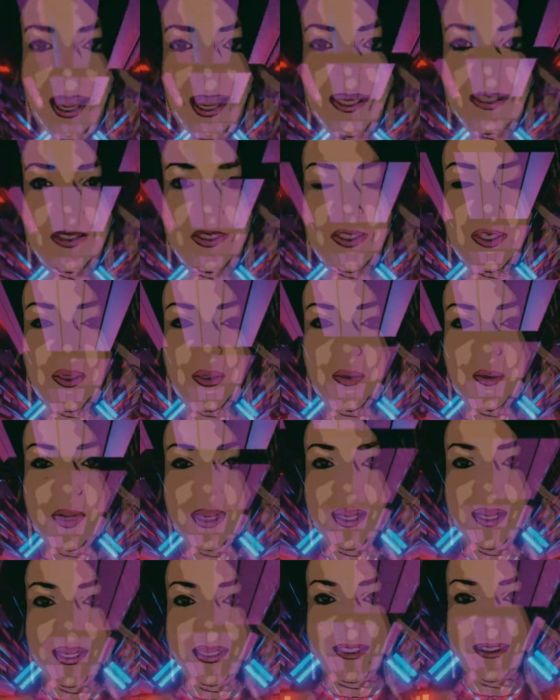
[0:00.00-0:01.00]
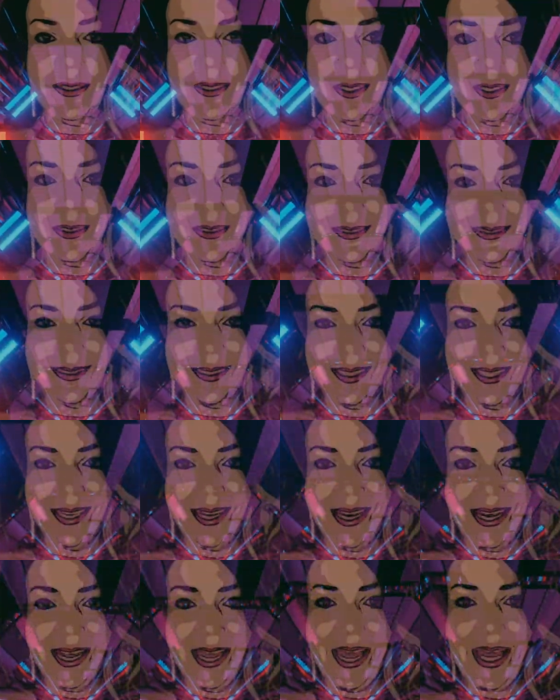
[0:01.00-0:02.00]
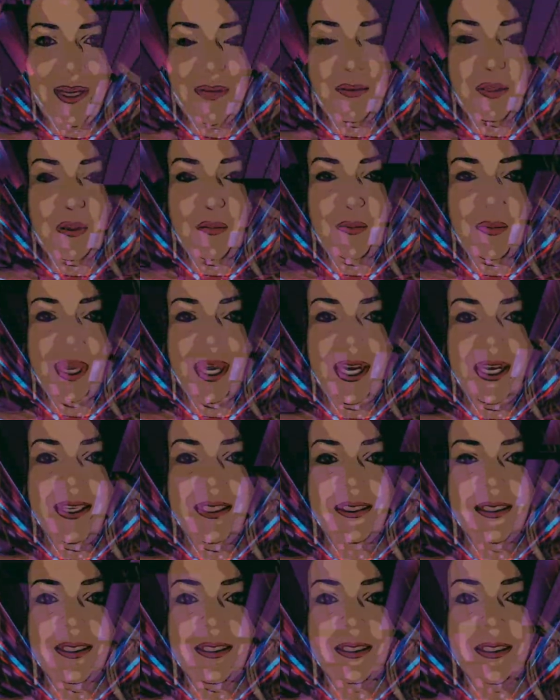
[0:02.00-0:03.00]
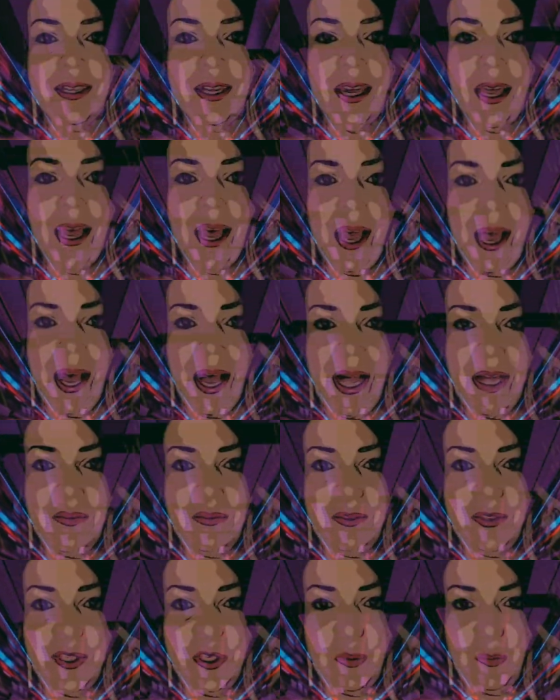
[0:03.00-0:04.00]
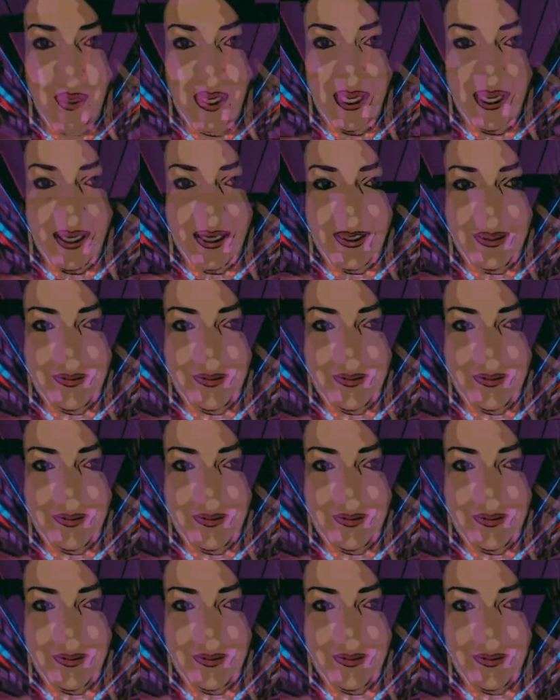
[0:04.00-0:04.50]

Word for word: as you listen and repeat after me.